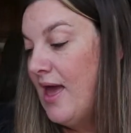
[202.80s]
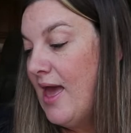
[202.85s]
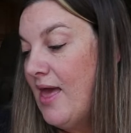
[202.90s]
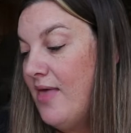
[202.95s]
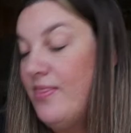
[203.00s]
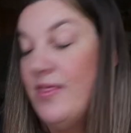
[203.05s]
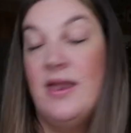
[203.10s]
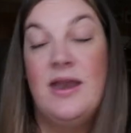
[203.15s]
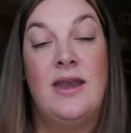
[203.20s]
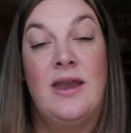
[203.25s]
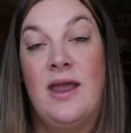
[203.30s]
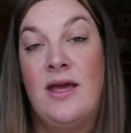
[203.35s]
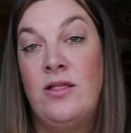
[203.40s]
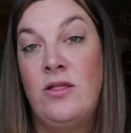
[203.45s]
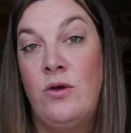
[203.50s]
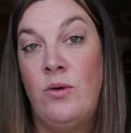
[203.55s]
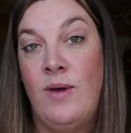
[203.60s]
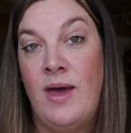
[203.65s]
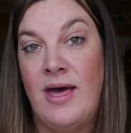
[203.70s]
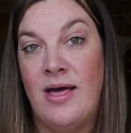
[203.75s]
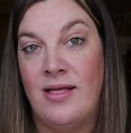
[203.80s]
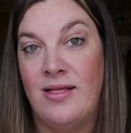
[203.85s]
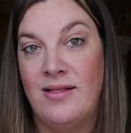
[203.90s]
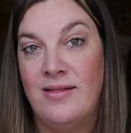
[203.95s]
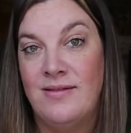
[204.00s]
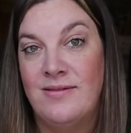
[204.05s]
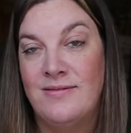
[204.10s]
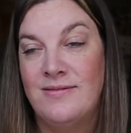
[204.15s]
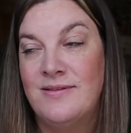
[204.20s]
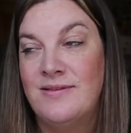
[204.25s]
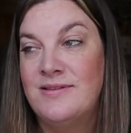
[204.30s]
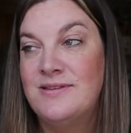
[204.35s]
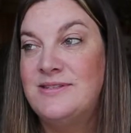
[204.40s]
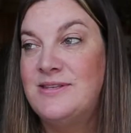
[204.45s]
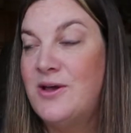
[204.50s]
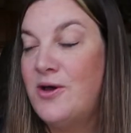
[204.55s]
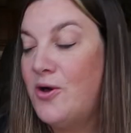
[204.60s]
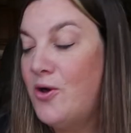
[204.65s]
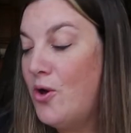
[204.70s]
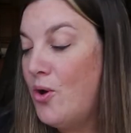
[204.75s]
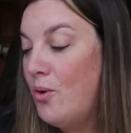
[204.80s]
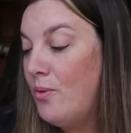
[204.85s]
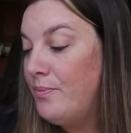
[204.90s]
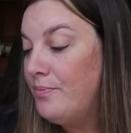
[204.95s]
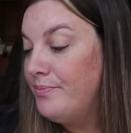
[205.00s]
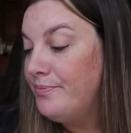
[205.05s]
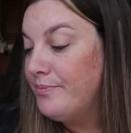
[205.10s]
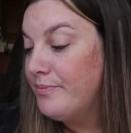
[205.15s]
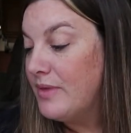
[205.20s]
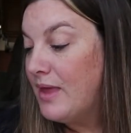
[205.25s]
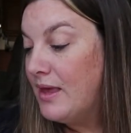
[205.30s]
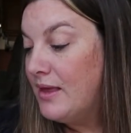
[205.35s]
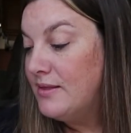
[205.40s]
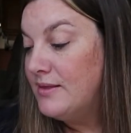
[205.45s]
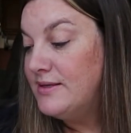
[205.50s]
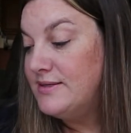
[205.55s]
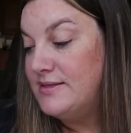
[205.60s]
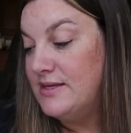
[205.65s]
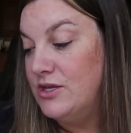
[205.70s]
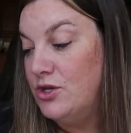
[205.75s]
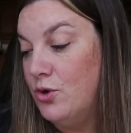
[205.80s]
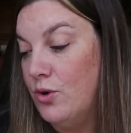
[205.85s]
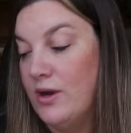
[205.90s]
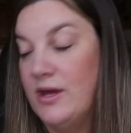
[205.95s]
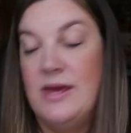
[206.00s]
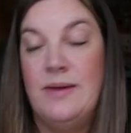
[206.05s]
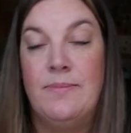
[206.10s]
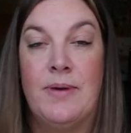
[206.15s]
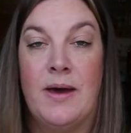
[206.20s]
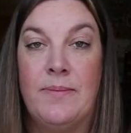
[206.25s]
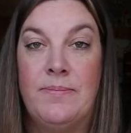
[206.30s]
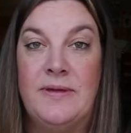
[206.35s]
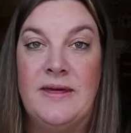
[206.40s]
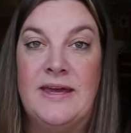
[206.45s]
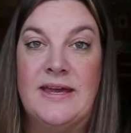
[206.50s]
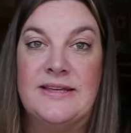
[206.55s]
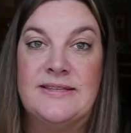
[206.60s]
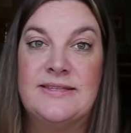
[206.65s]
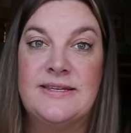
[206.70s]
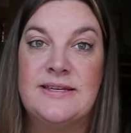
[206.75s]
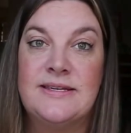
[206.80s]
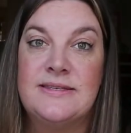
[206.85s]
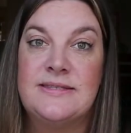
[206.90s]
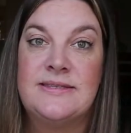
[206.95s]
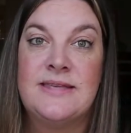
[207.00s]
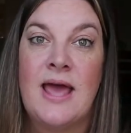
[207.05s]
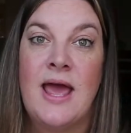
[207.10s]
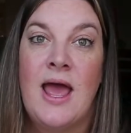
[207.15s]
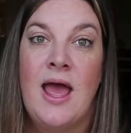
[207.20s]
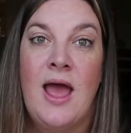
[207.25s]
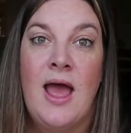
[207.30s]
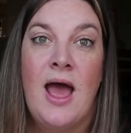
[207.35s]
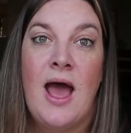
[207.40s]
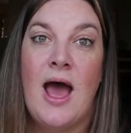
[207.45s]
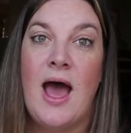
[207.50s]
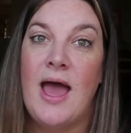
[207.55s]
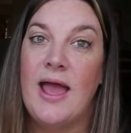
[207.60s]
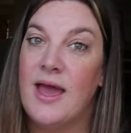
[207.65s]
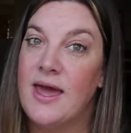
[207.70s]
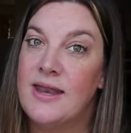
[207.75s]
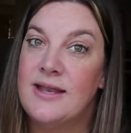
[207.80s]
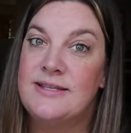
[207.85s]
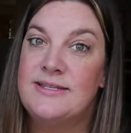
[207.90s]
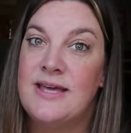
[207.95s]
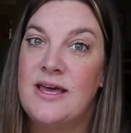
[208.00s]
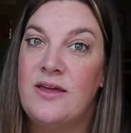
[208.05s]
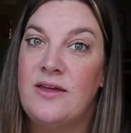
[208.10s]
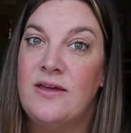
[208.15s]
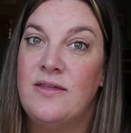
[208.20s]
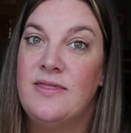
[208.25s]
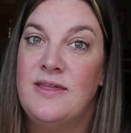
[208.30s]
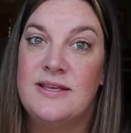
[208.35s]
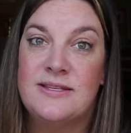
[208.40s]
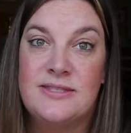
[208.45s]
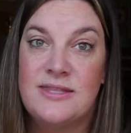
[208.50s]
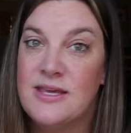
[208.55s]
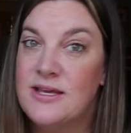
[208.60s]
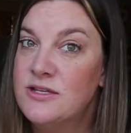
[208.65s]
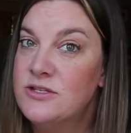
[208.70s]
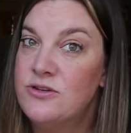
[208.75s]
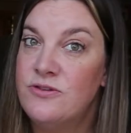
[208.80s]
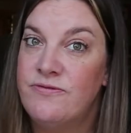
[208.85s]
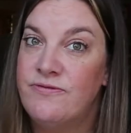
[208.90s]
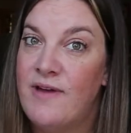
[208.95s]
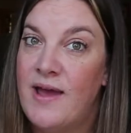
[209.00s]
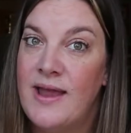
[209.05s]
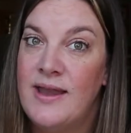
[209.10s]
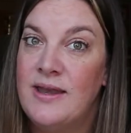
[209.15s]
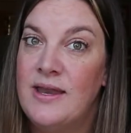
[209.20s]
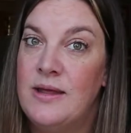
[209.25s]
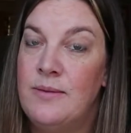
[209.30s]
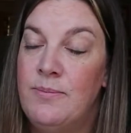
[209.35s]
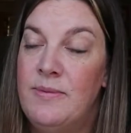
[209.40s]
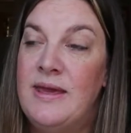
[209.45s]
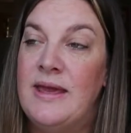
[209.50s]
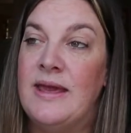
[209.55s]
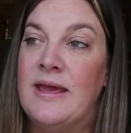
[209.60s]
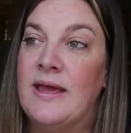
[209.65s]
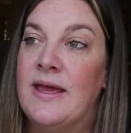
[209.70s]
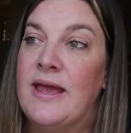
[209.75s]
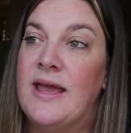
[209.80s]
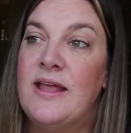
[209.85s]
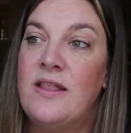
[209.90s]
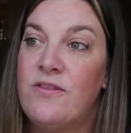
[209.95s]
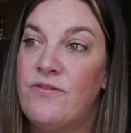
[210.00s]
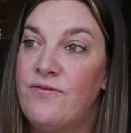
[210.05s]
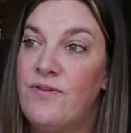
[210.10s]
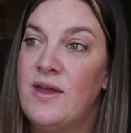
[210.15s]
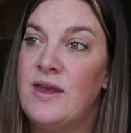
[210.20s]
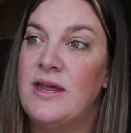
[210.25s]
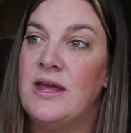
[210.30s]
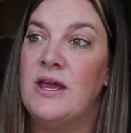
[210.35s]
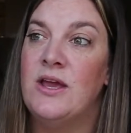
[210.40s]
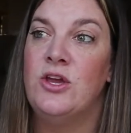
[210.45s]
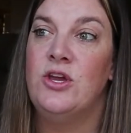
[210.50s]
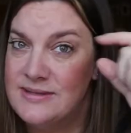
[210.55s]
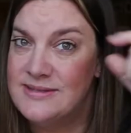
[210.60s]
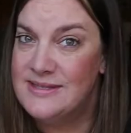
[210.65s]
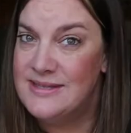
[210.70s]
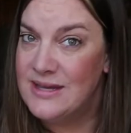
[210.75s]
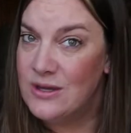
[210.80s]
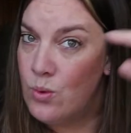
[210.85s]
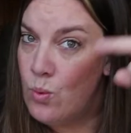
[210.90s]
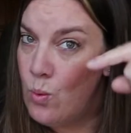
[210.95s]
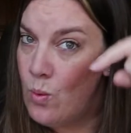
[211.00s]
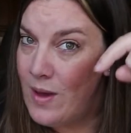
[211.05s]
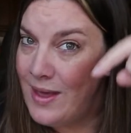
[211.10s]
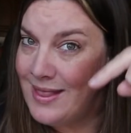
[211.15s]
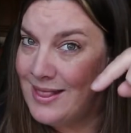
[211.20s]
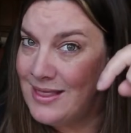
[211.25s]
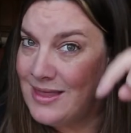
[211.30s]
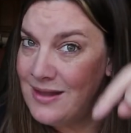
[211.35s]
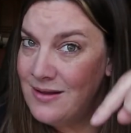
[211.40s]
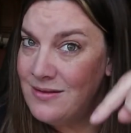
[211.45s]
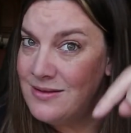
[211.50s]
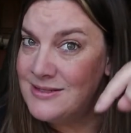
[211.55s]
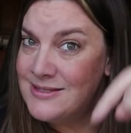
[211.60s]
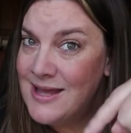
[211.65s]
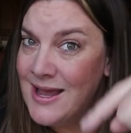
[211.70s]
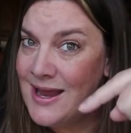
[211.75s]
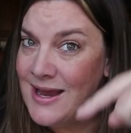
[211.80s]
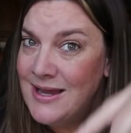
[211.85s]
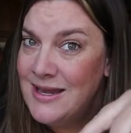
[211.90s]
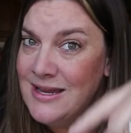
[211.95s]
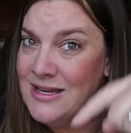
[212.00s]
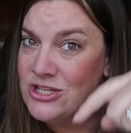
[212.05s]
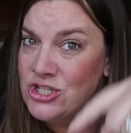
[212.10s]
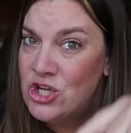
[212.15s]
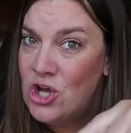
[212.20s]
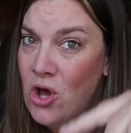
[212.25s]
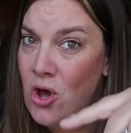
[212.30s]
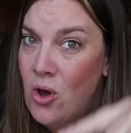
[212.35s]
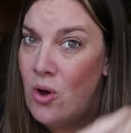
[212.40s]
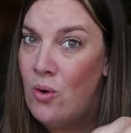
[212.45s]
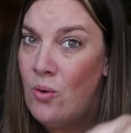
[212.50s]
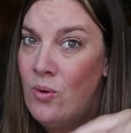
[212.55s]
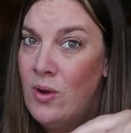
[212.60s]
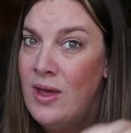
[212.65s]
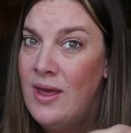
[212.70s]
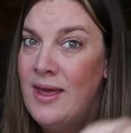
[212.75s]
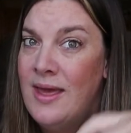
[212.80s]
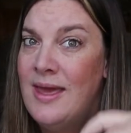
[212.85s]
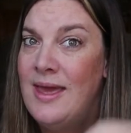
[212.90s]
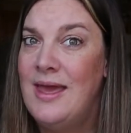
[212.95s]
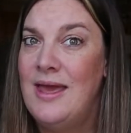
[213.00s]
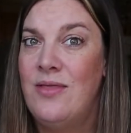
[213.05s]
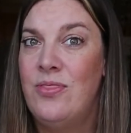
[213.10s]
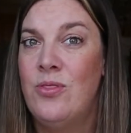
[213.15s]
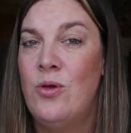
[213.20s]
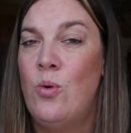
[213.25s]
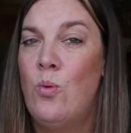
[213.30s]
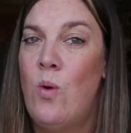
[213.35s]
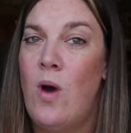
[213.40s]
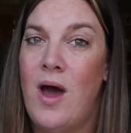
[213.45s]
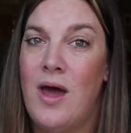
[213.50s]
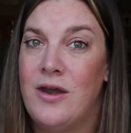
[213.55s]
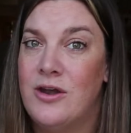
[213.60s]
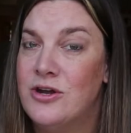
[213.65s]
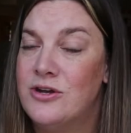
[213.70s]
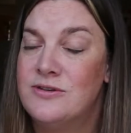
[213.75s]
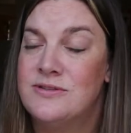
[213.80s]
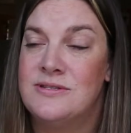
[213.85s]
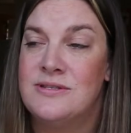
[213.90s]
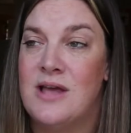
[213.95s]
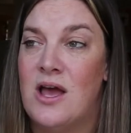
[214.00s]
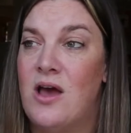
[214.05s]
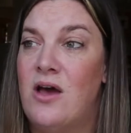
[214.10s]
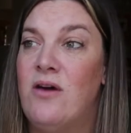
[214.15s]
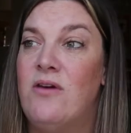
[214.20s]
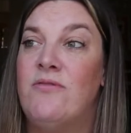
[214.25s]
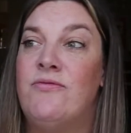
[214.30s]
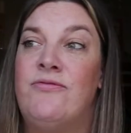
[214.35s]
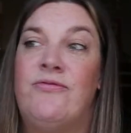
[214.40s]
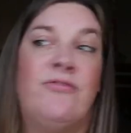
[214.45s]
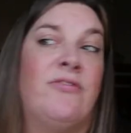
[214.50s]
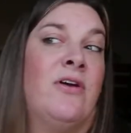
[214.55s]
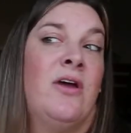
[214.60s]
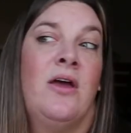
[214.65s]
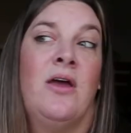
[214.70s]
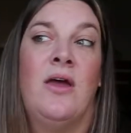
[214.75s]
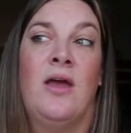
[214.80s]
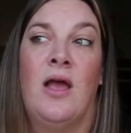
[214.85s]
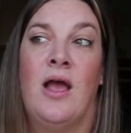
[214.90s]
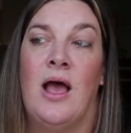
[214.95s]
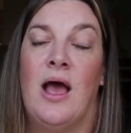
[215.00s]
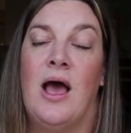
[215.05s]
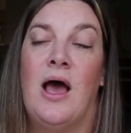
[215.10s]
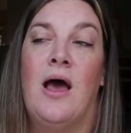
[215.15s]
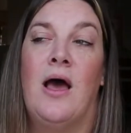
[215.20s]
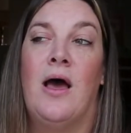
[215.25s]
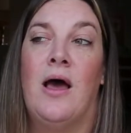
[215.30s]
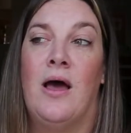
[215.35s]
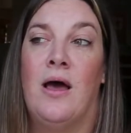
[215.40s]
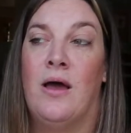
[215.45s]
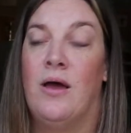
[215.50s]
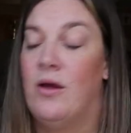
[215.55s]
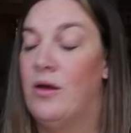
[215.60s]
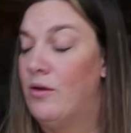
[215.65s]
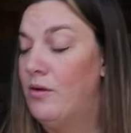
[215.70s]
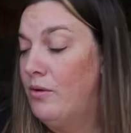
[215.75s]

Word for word: and then an LOL. So listen, Yorkie puppy kisses, I gotta tell you, these things are finding me. It's funny, you stick one little tiny toe in the waters of uh,